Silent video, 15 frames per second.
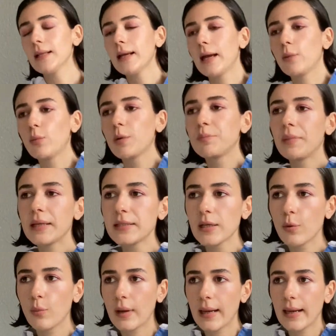And what
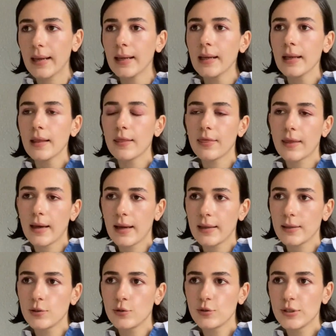better way
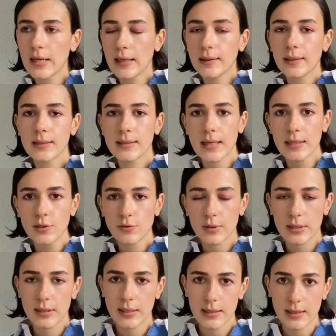than to take the
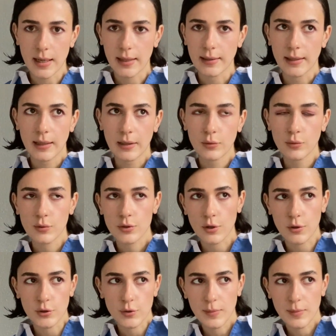accessories designer, who is also